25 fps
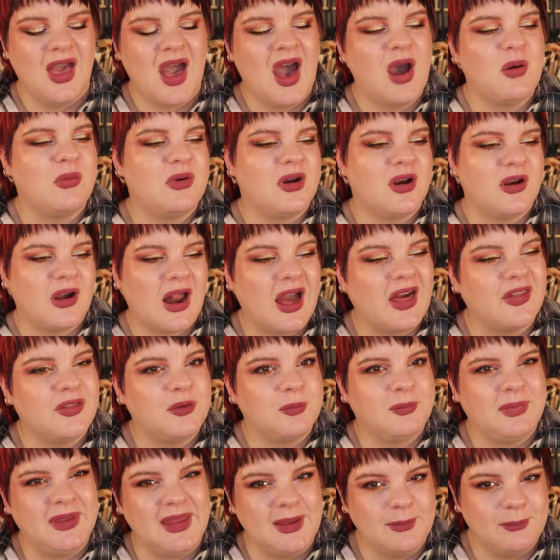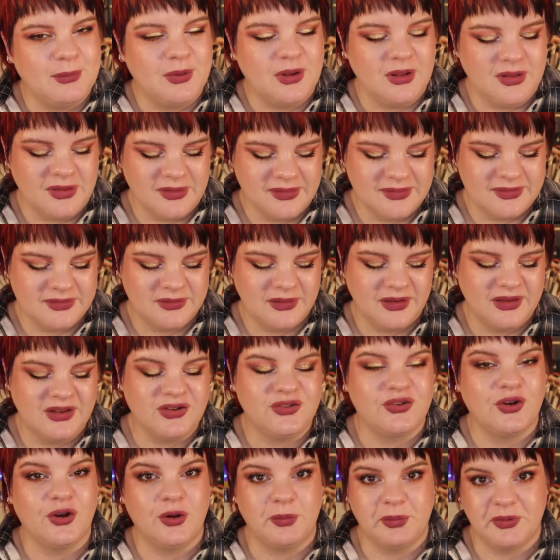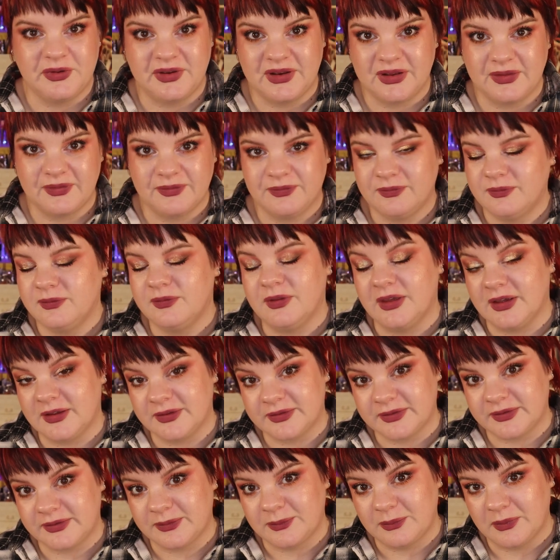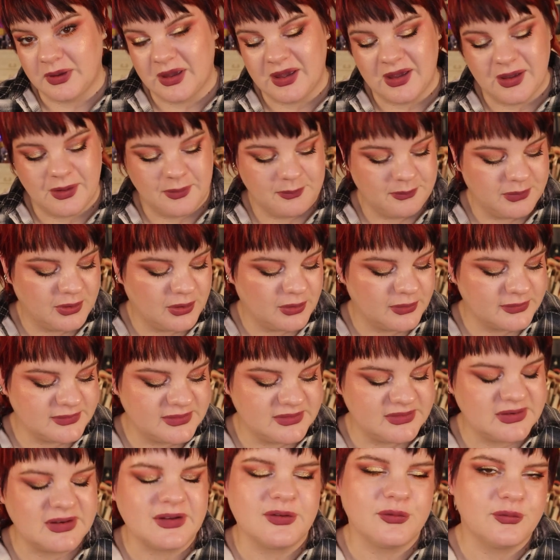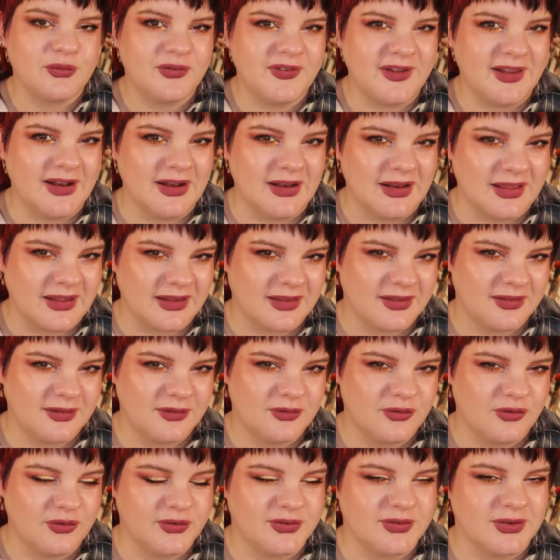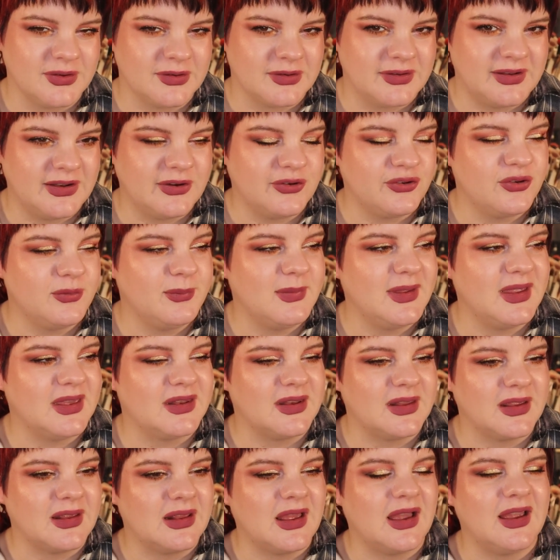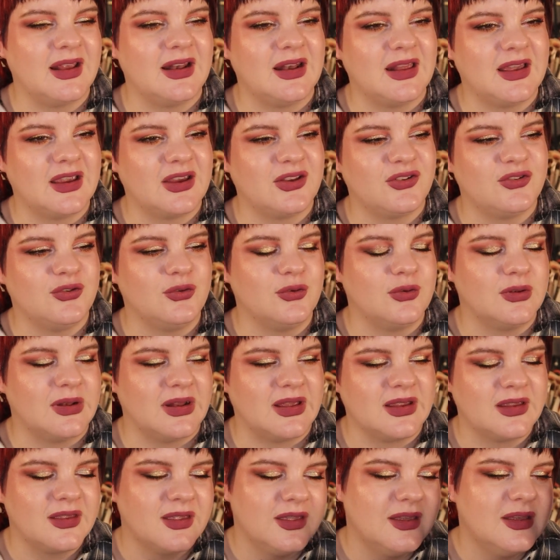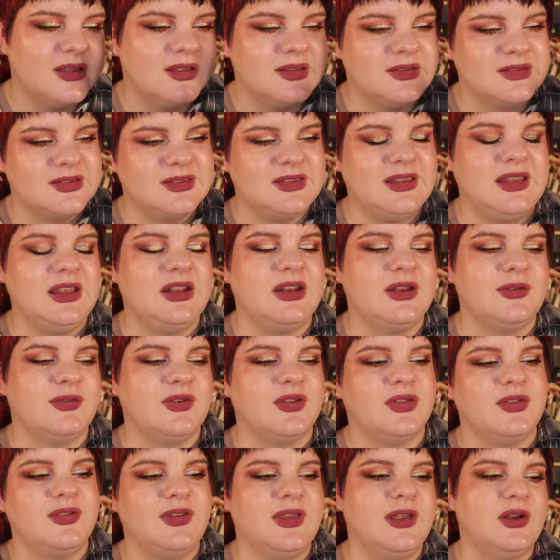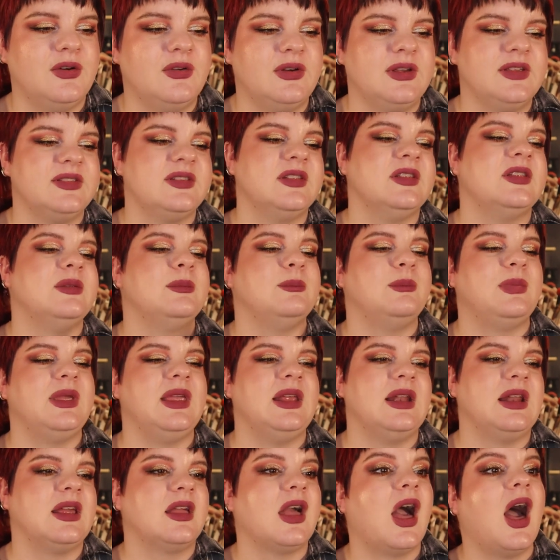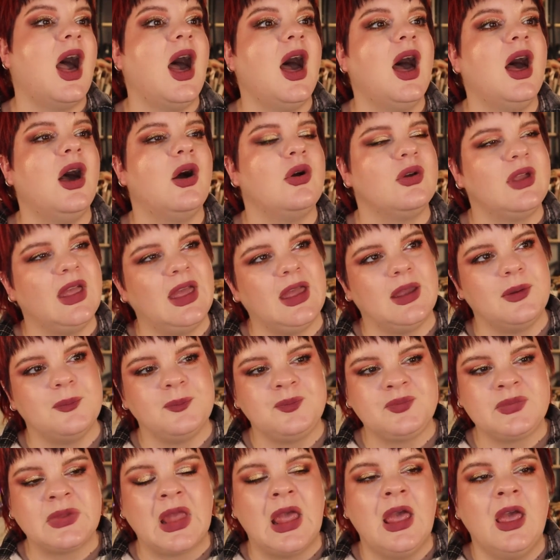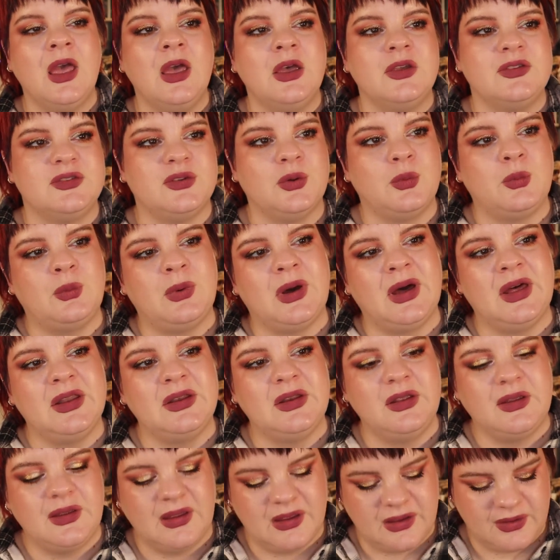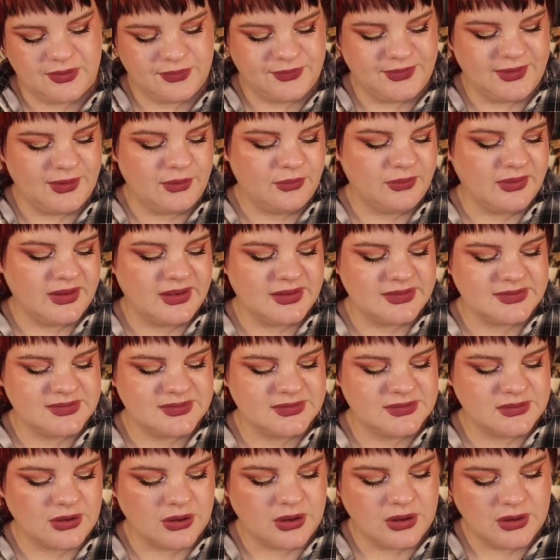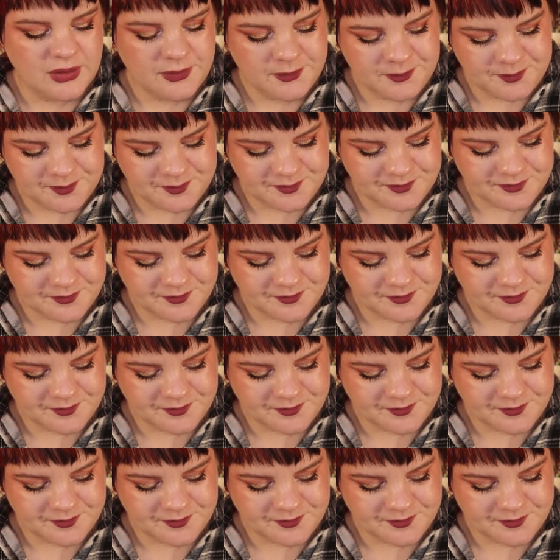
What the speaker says: are other people interpreting this, because it didn't feel like crystal clear to me, and I like to like see different theories and be like, okay. So one theory I saw